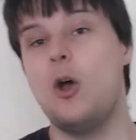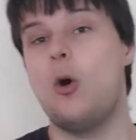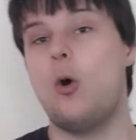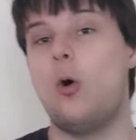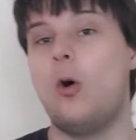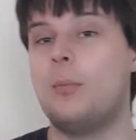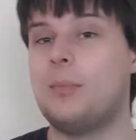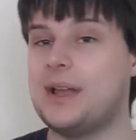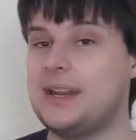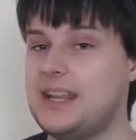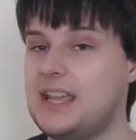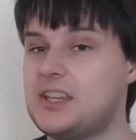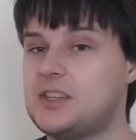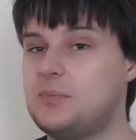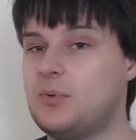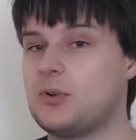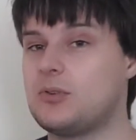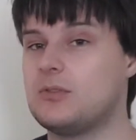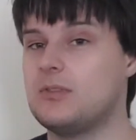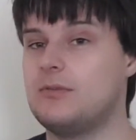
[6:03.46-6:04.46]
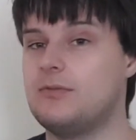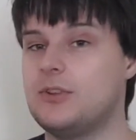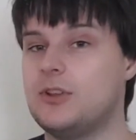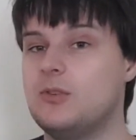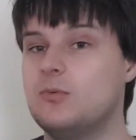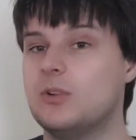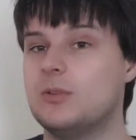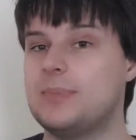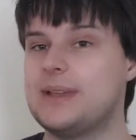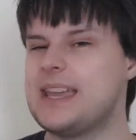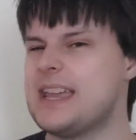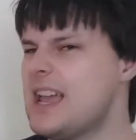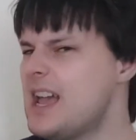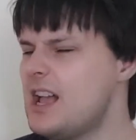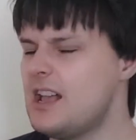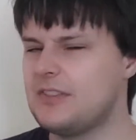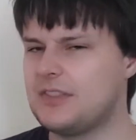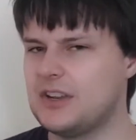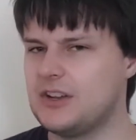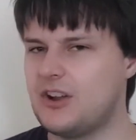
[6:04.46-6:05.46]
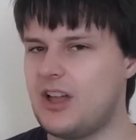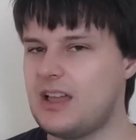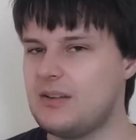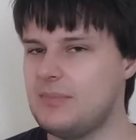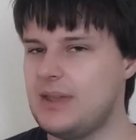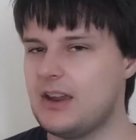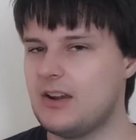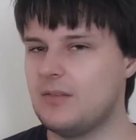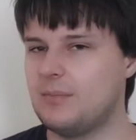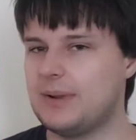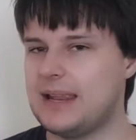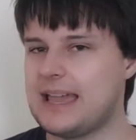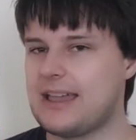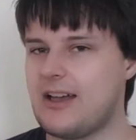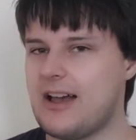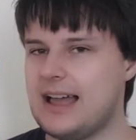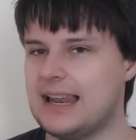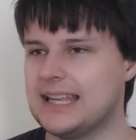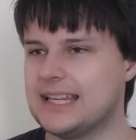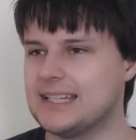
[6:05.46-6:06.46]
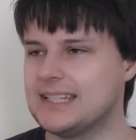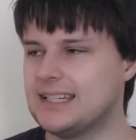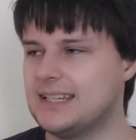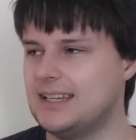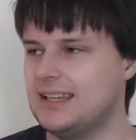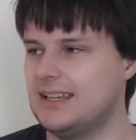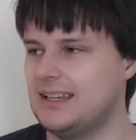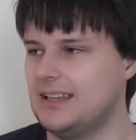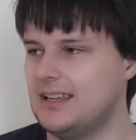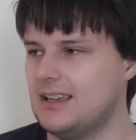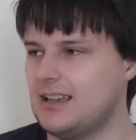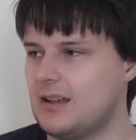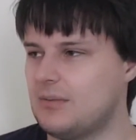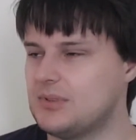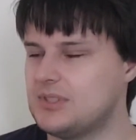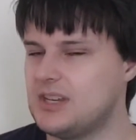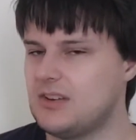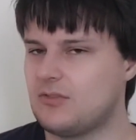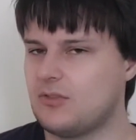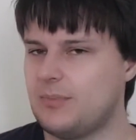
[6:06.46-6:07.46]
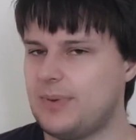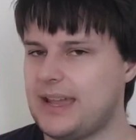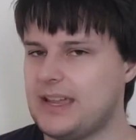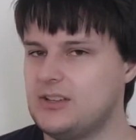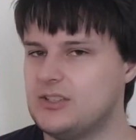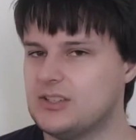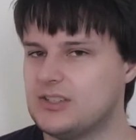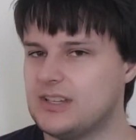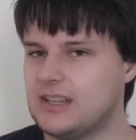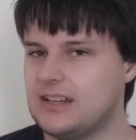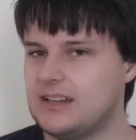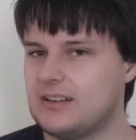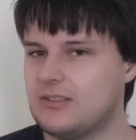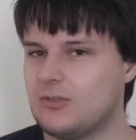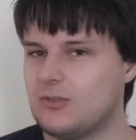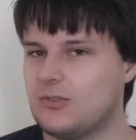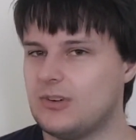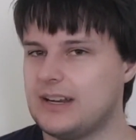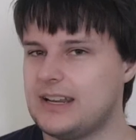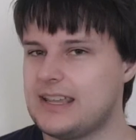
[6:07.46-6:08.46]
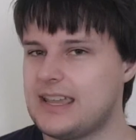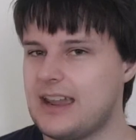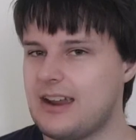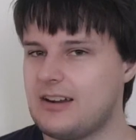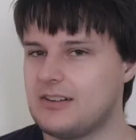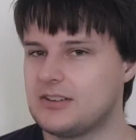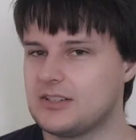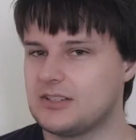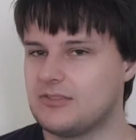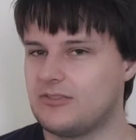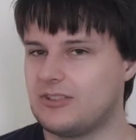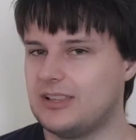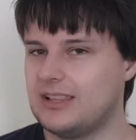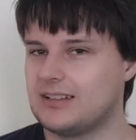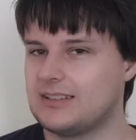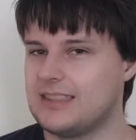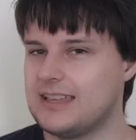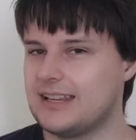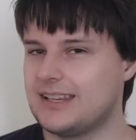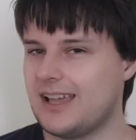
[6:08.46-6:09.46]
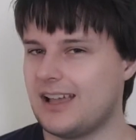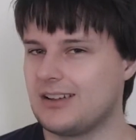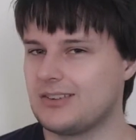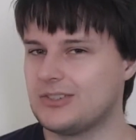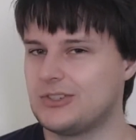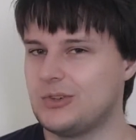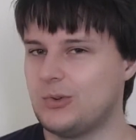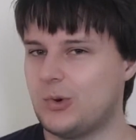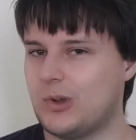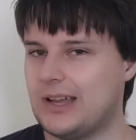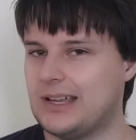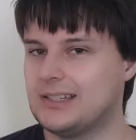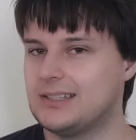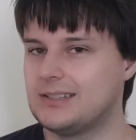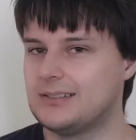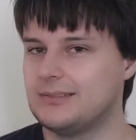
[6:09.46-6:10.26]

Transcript: or my next book review will be The Nightmare of Black Island. I'm several pages in and already characters have clicked their tongues twice.